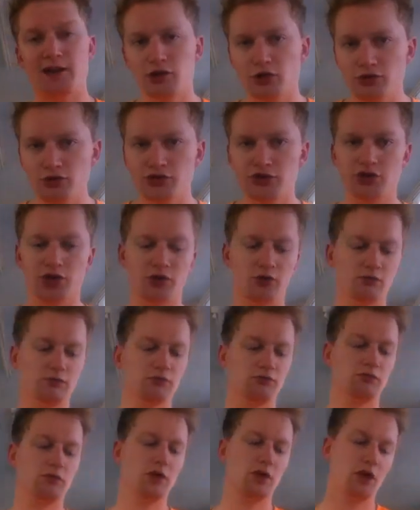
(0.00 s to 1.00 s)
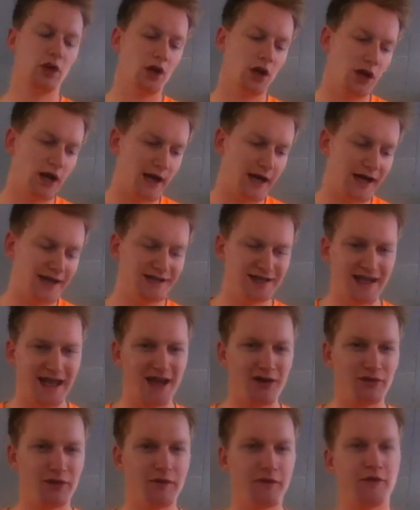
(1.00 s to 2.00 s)
gluten and
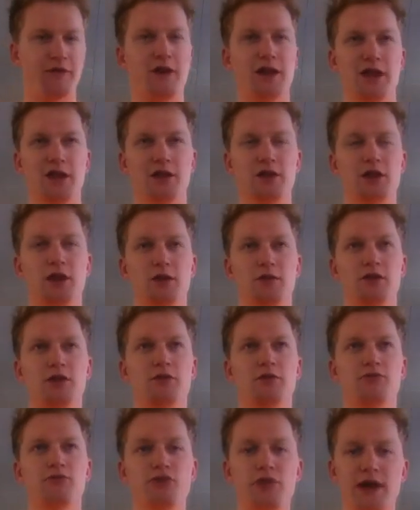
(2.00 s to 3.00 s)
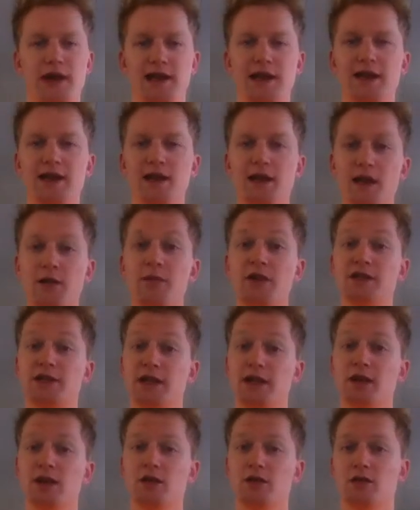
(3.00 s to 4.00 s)
dairy free, you're really
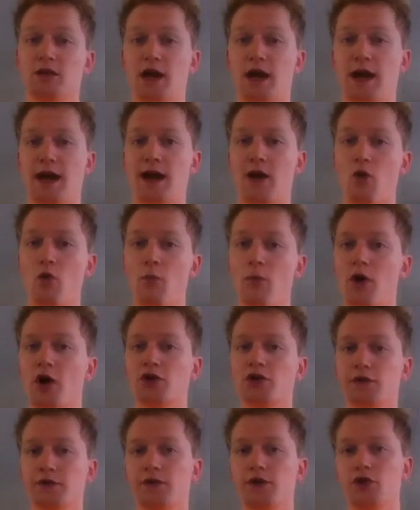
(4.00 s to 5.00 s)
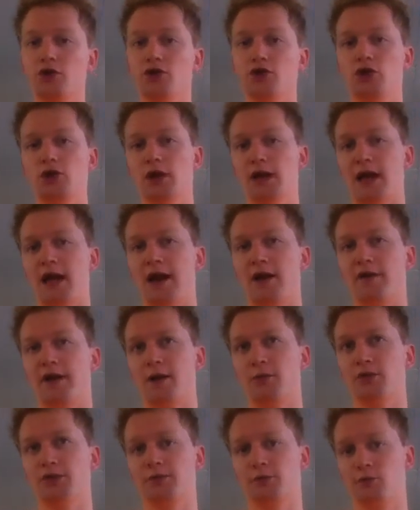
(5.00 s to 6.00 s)
limiting how much food you can have,
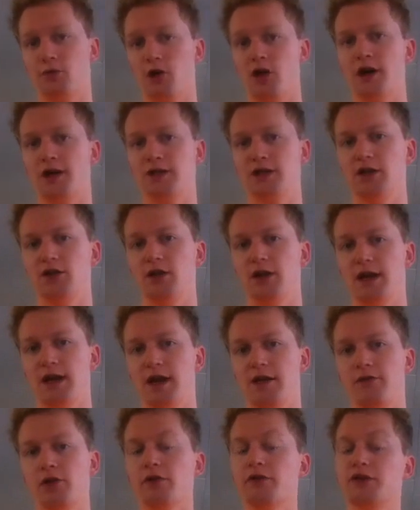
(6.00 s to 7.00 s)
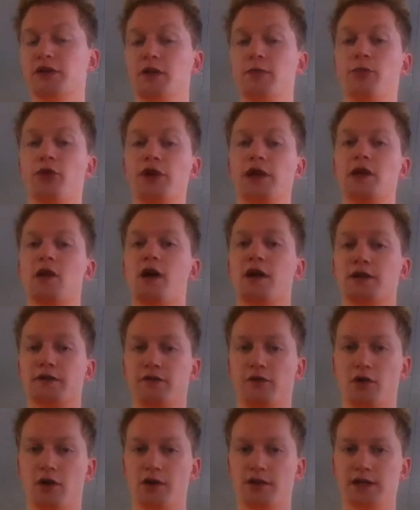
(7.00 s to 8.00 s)
how much variety you can have, and obviously the body likes
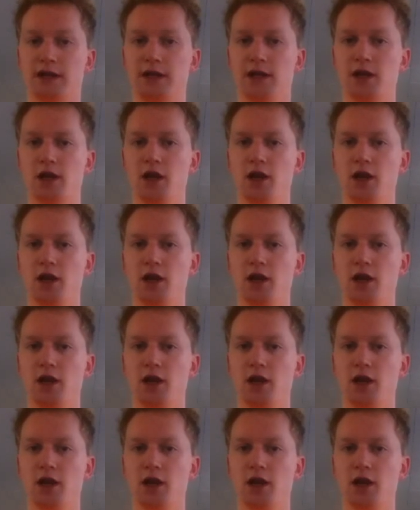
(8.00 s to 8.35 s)
variety.